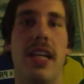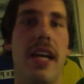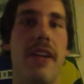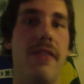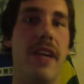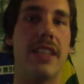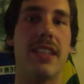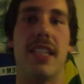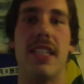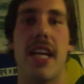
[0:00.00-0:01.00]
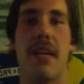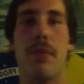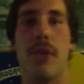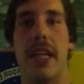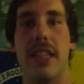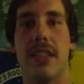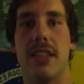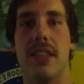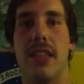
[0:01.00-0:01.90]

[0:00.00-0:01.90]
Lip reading: and events that take place.